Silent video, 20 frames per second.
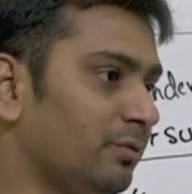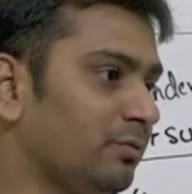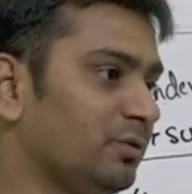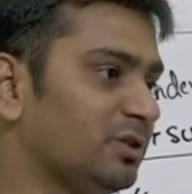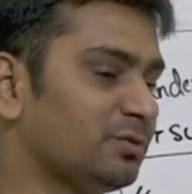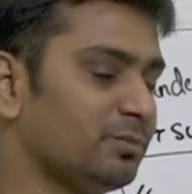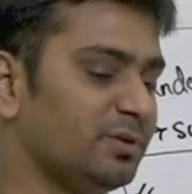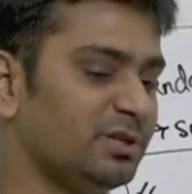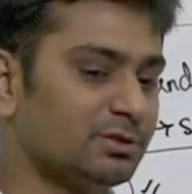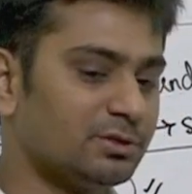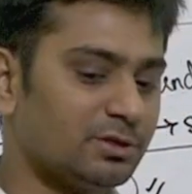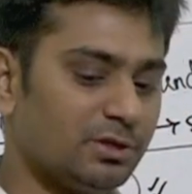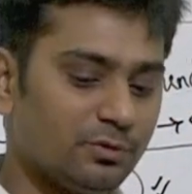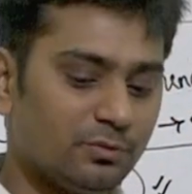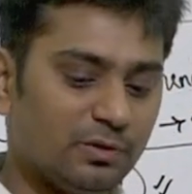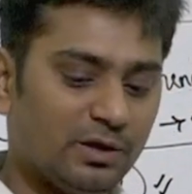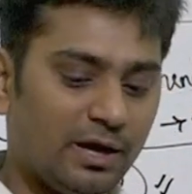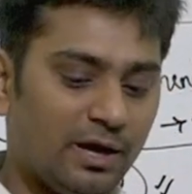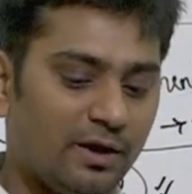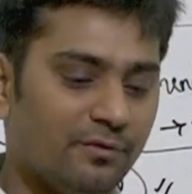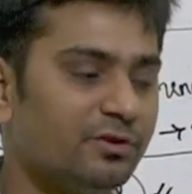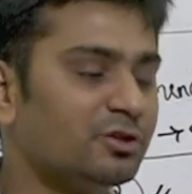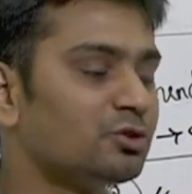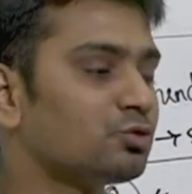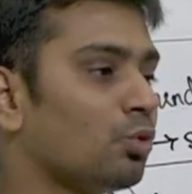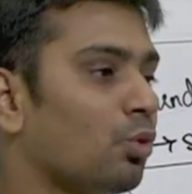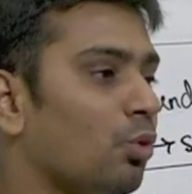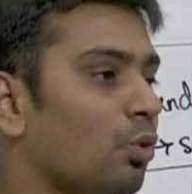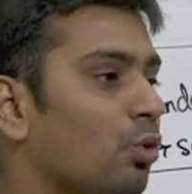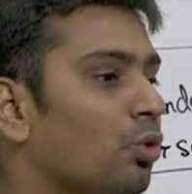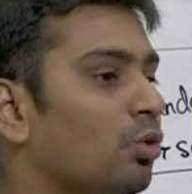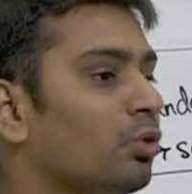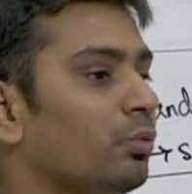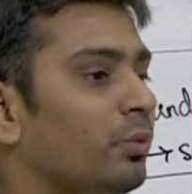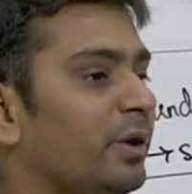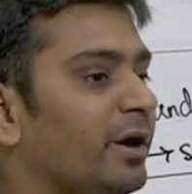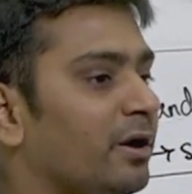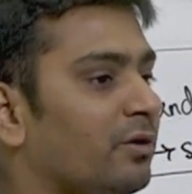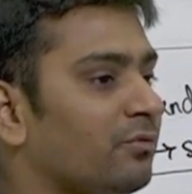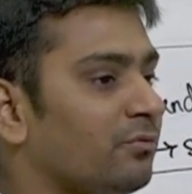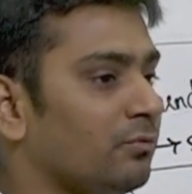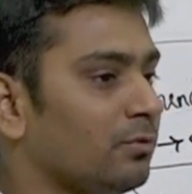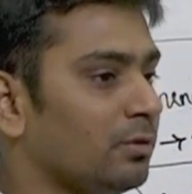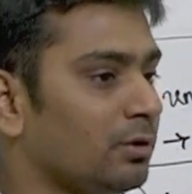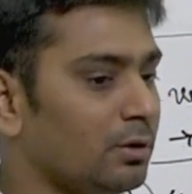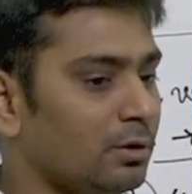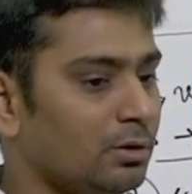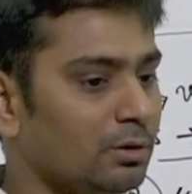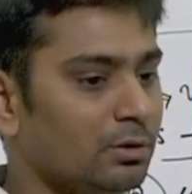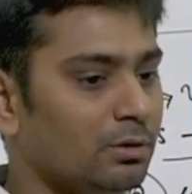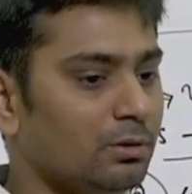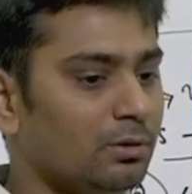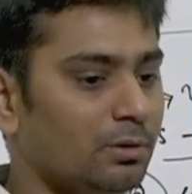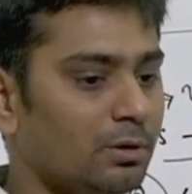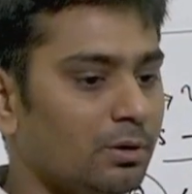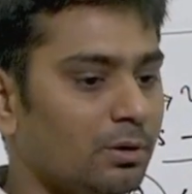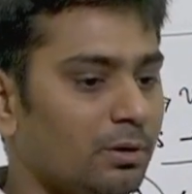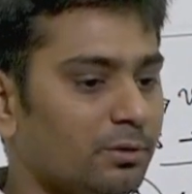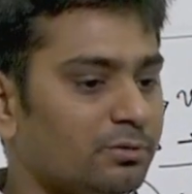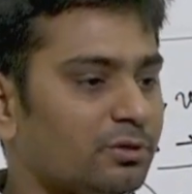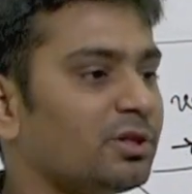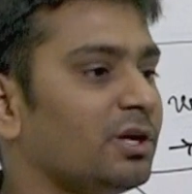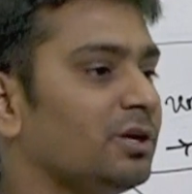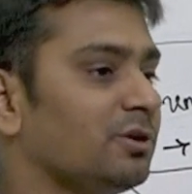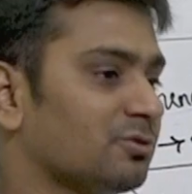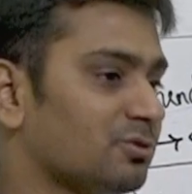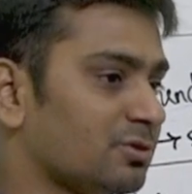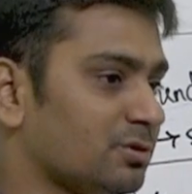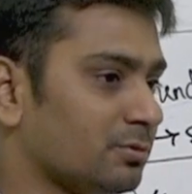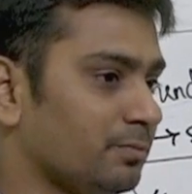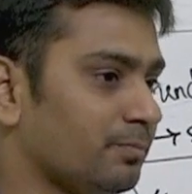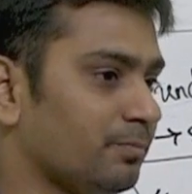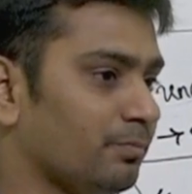which means it will have its own way of things,